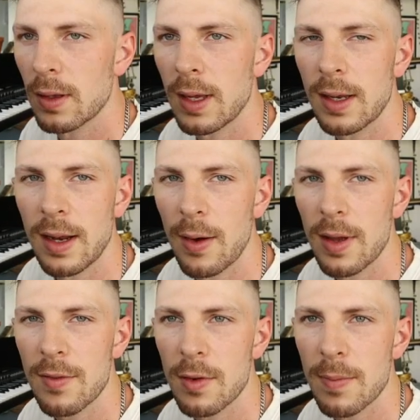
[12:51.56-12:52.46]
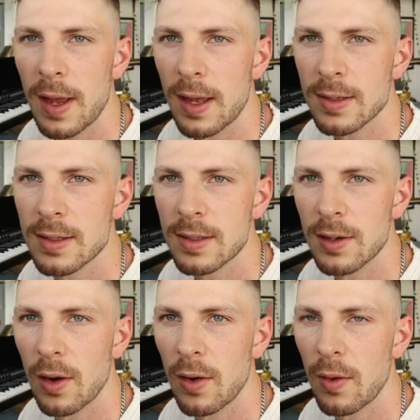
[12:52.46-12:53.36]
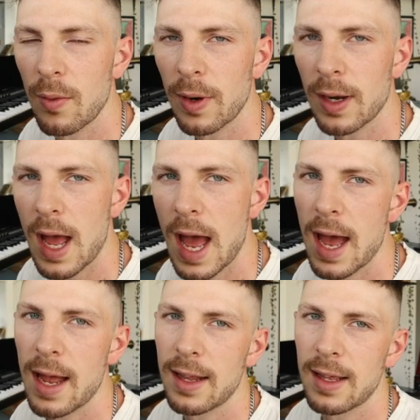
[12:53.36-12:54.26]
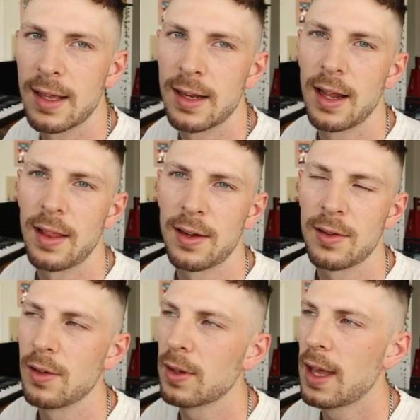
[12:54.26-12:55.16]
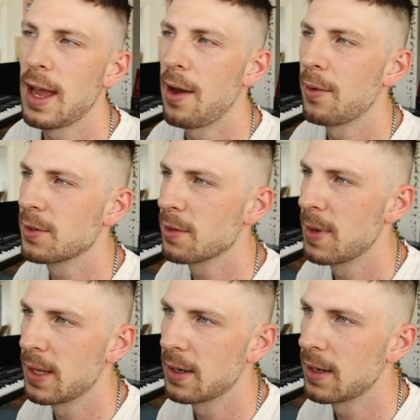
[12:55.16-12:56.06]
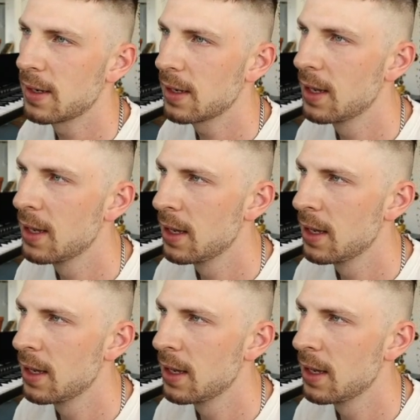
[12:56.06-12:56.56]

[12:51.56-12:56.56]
Okay, now we have our bass. So we're gonna add in a little counter melody,